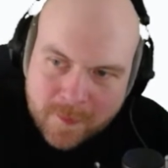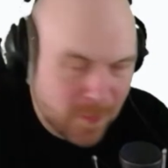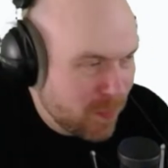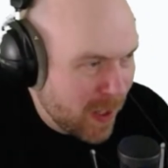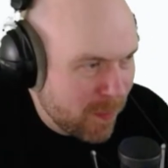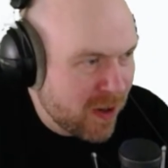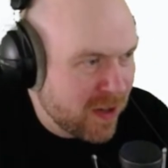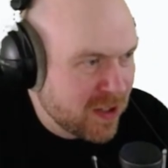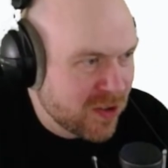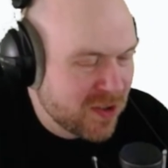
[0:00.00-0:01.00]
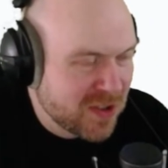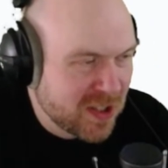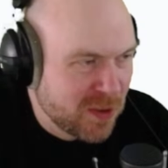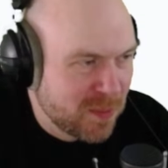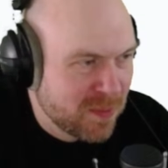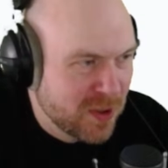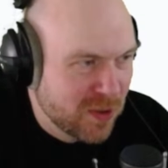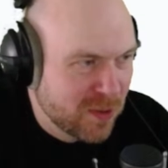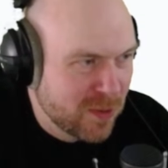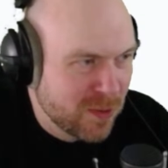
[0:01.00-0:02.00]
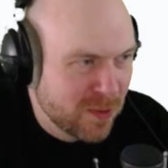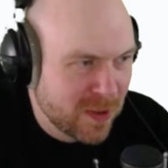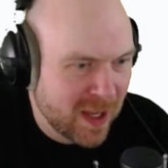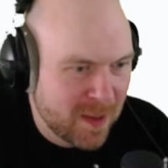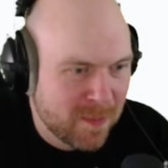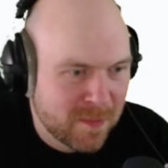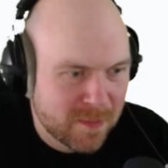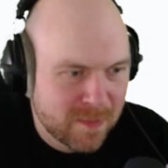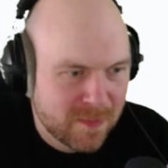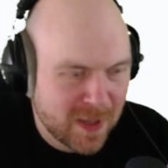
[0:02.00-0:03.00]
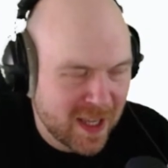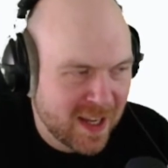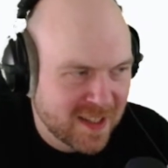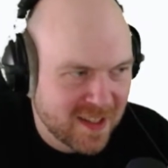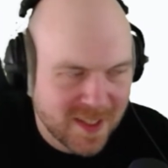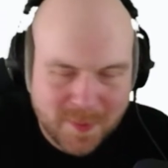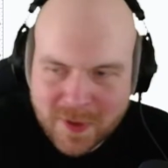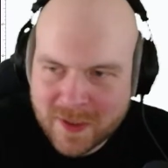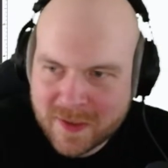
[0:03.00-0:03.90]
Probably aren't introducing new game mechanics at this point.